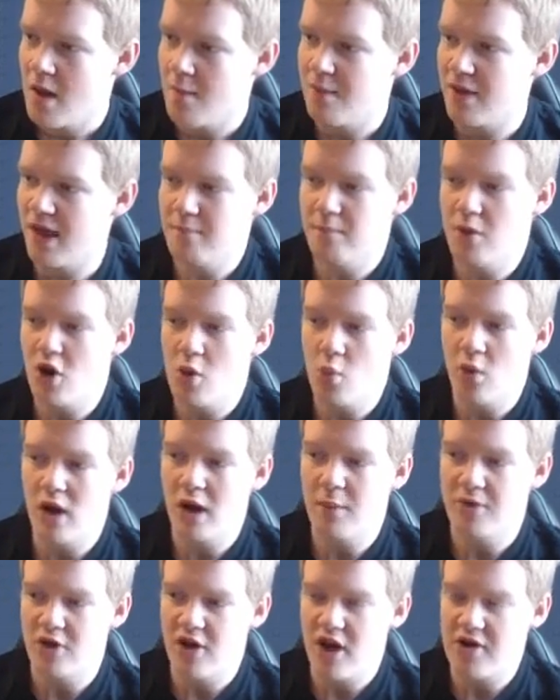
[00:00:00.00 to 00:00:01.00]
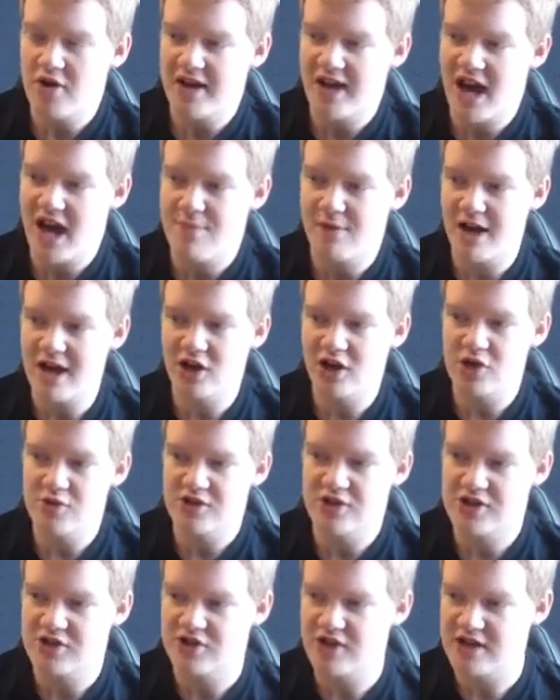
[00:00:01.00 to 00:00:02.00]
but that might well be the only game they
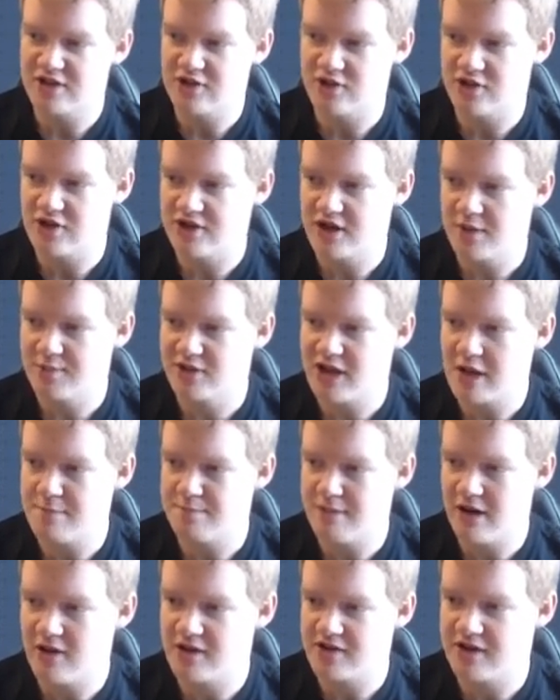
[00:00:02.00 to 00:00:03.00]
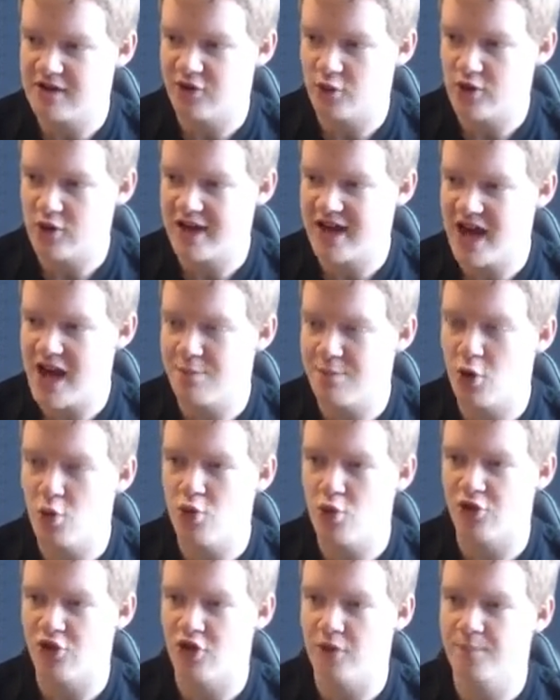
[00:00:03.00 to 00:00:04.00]
lose this season, so it's absolutely imperative that we keep
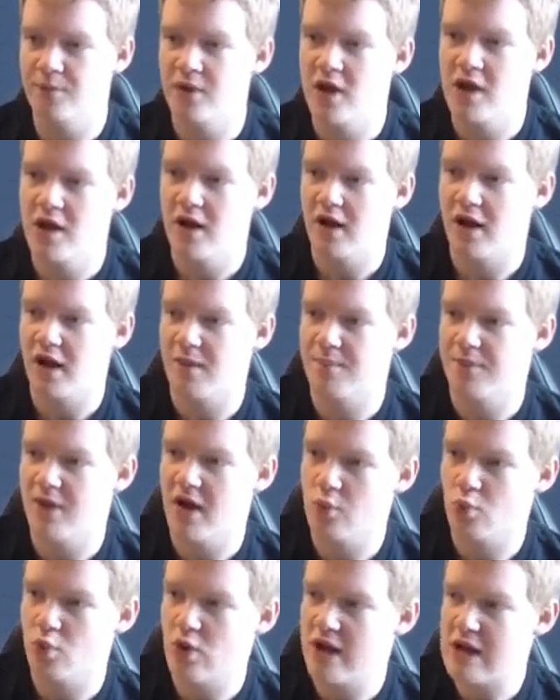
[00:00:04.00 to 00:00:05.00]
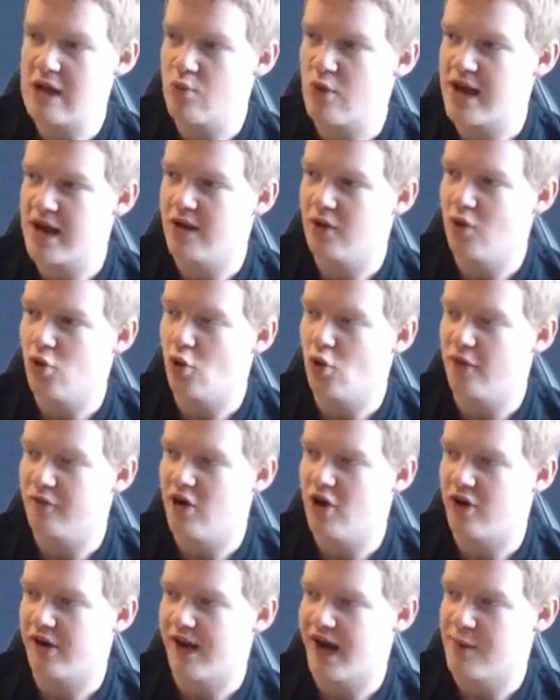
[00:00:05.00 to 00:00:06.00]
up with them, and we win all
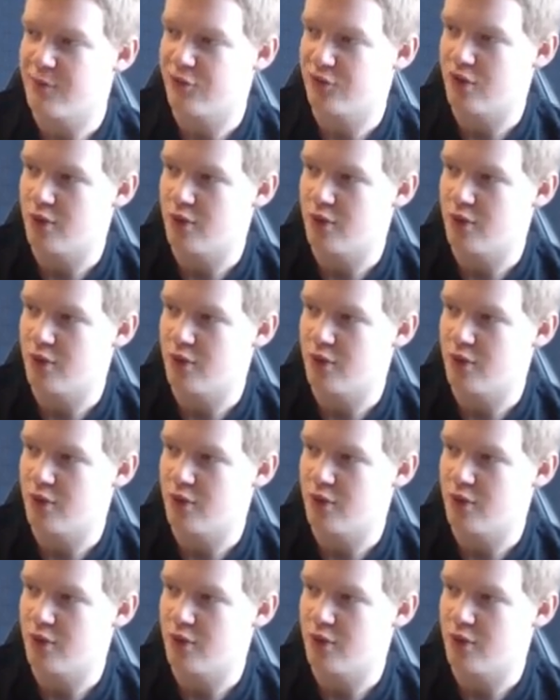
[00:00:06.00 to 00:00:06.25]
of our games.